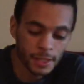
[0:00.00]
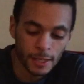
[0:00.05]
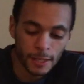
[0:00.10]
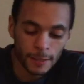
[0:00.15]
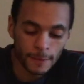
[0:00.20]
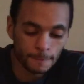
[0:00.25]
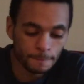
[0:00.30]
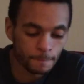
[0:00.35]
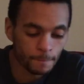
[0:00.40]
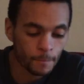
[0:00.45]

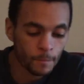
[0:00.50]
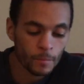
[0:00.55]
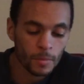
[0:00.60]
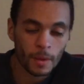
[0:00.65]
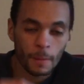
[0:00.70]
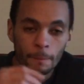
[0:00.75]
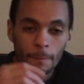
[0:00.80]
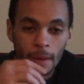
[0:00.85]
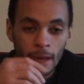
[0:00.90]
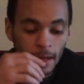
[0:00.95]
y'all.
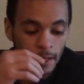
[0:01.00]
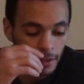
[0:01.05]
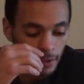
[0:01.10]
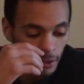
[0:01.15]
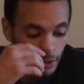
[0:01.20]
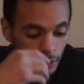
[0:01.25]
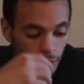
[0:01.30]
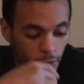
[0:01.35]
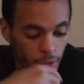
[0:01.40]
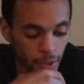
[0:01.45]
Back at
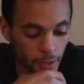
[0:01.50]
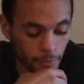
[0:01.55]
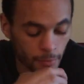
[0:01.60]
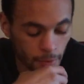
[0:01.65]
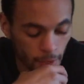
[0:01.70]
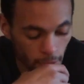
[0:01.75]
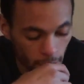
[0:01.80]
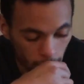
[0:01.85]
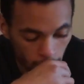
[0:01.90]
the crib.